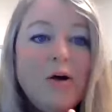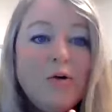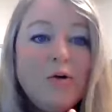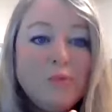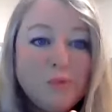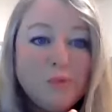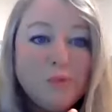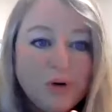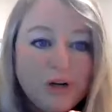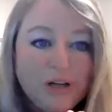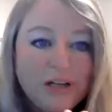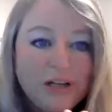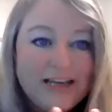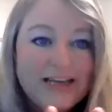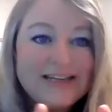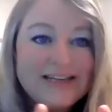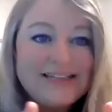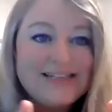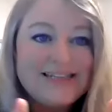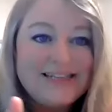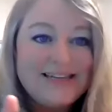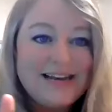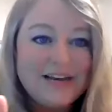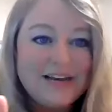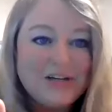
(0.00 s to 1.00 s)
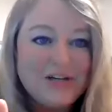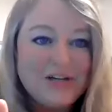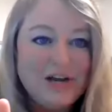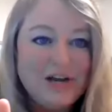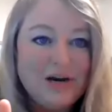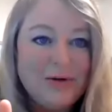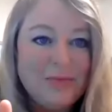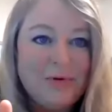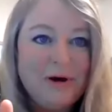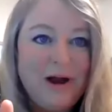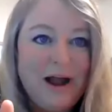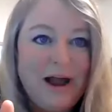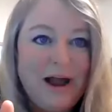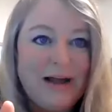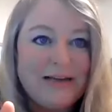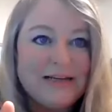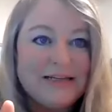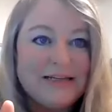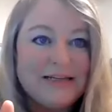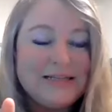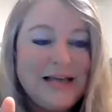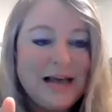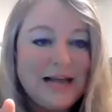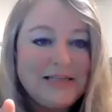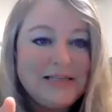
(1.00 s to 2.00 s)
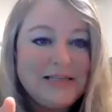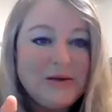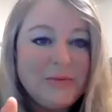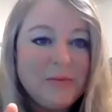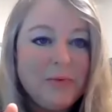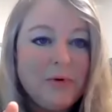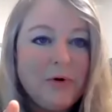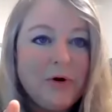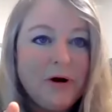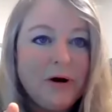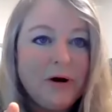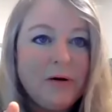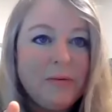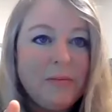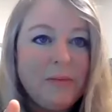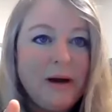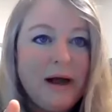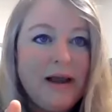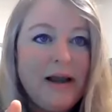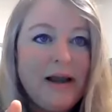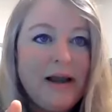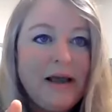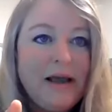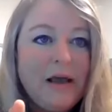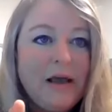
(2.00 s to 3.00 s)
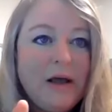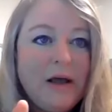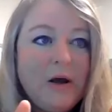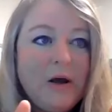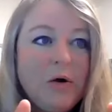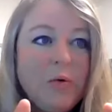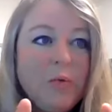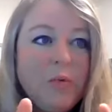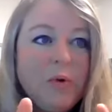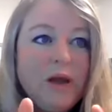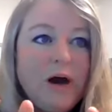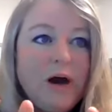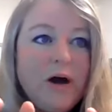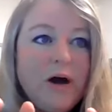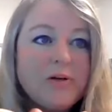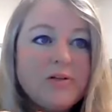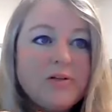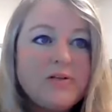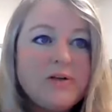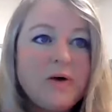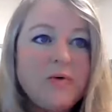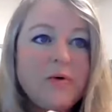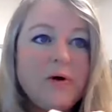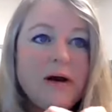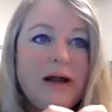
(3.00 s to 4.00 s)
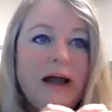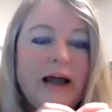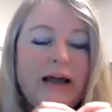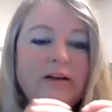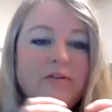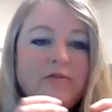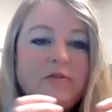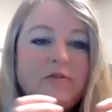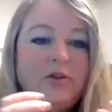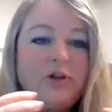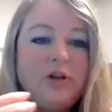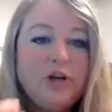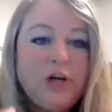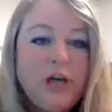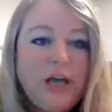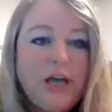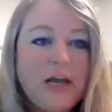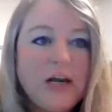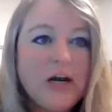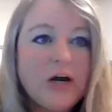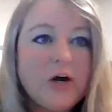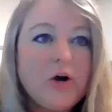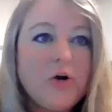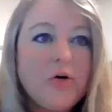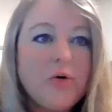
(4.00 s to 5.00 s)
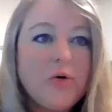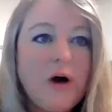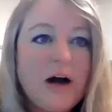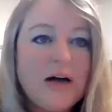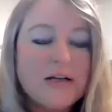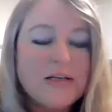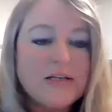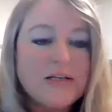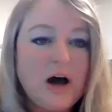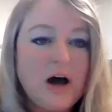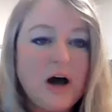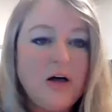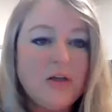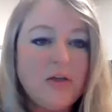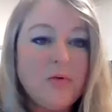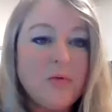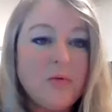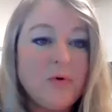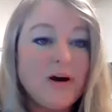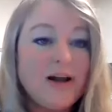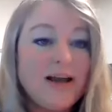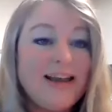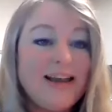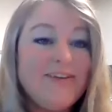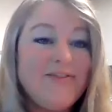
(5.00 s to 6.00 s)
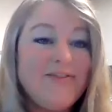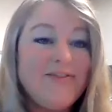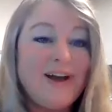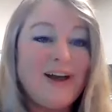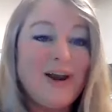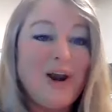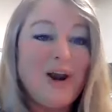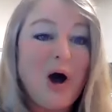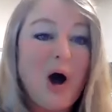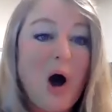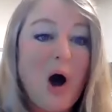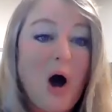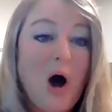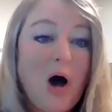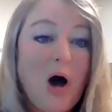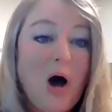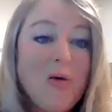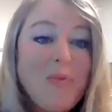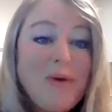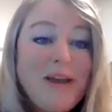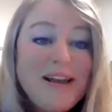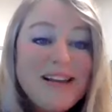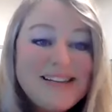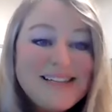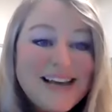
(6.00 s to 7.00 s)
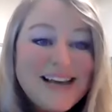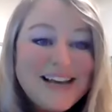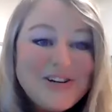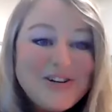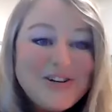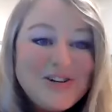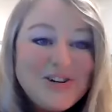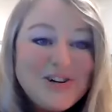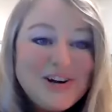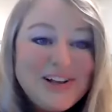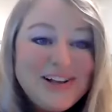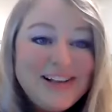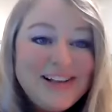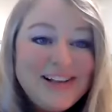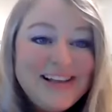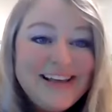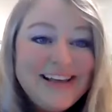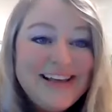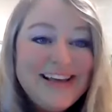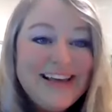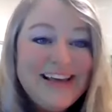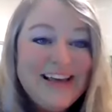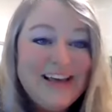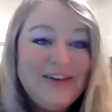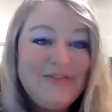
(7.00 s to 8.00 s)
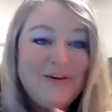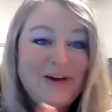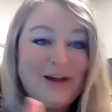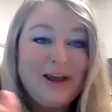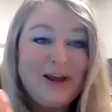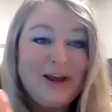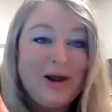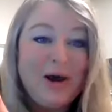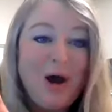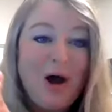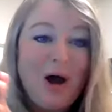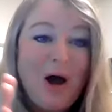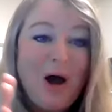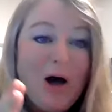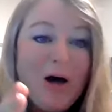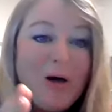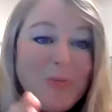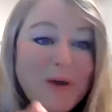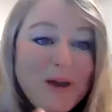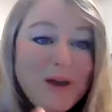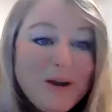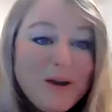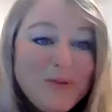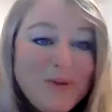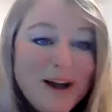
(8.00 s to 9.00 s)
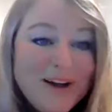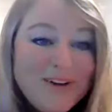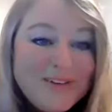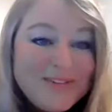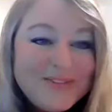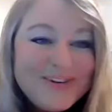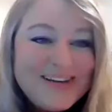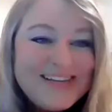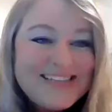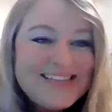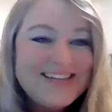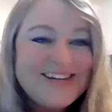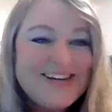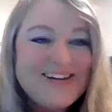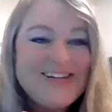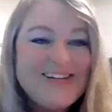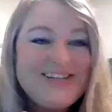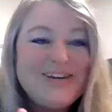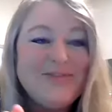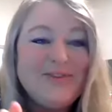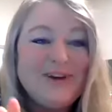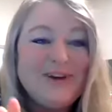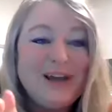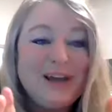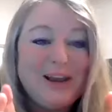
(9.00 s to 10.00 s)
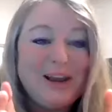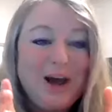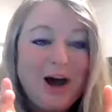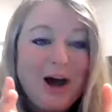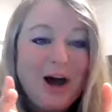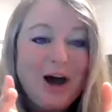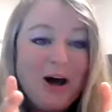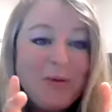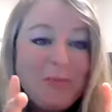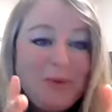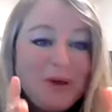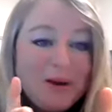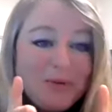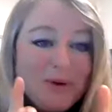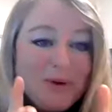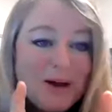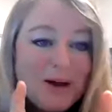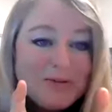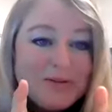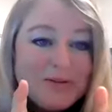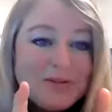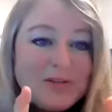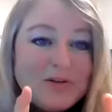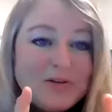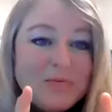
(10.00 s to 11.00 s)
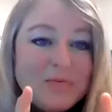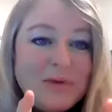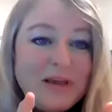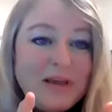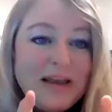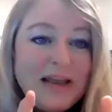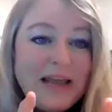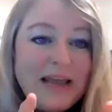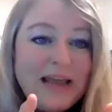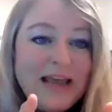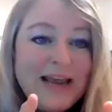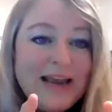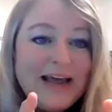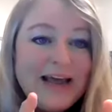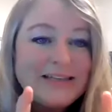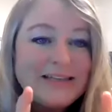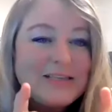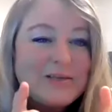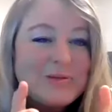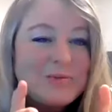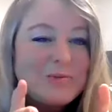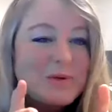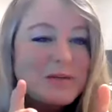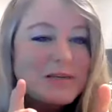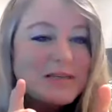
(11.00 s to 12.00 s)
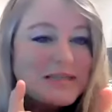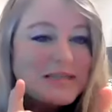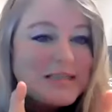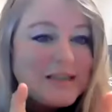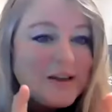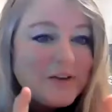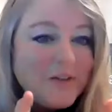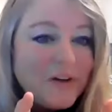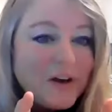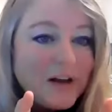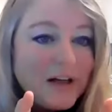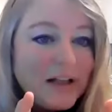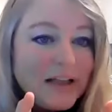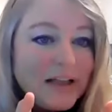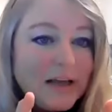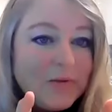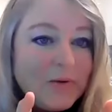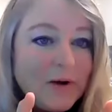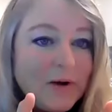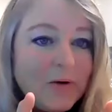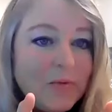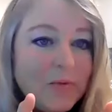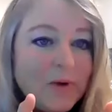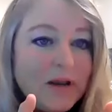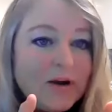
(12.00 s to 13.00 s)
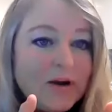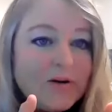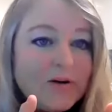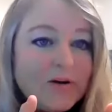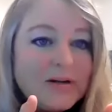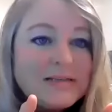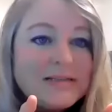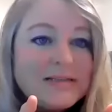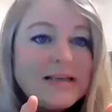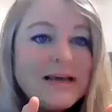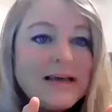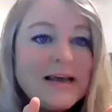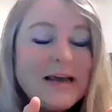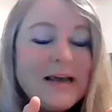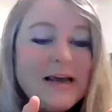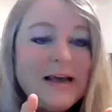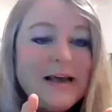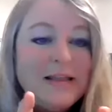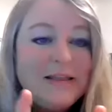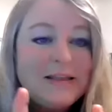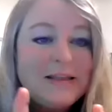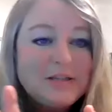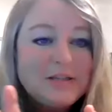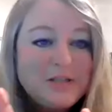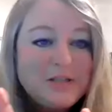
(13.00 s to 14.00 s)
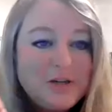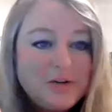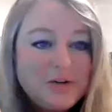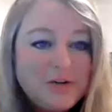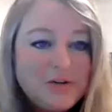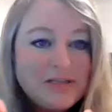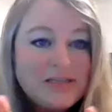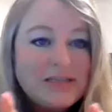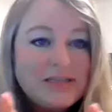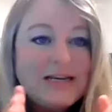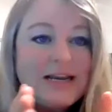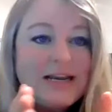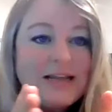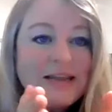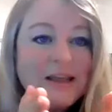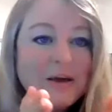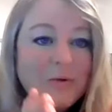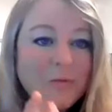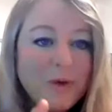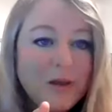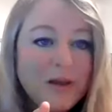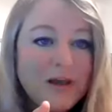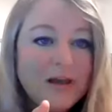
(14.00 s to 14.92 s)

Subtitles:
really instantiate a practice. That's important. But we also are kind of looking across all the work, and if it can all be intentional, if it can all be around research, if it can all be around zooming in on specifically what we notice that students need, that we